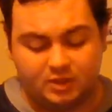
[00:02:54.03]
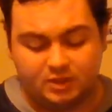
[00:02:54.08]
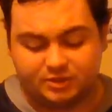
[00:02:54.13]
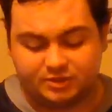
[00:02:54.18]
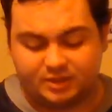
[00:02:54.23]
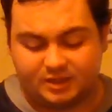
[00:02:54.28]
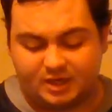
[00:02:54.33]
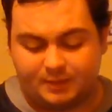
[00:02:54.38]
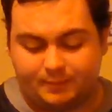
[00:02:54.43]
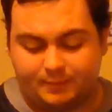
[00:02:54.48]

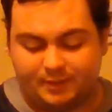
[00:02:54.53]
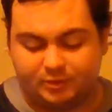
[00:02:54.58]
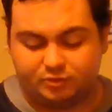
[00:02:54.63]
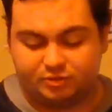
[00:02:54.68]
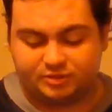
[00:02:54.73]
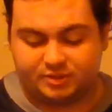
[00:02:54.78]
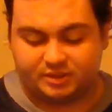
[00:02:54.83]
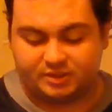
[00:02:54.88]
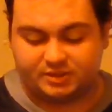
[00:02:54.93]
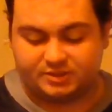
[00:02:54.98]
So that'll be
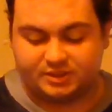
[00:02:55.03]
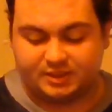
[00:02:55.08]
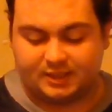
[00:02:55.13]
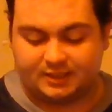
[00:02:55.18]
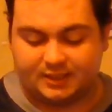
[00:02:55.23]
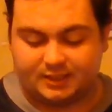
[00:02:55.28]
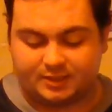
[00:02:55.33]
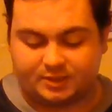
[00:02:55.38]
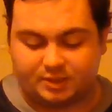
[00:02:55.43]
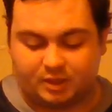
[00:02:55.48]
interesting to see how
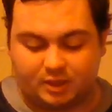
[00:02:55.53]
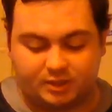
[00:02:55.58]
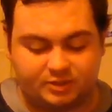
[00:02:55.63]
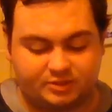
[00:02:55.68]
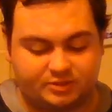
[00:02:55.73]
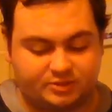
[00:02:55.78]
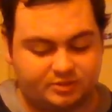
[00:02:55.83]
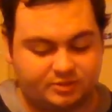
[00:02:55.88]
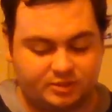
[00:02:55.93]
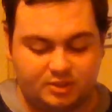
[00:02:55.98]
that
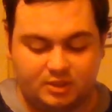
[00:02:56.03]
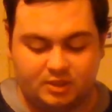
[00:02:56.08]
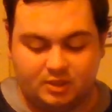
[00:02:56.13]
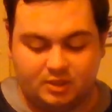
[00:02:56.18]
goes.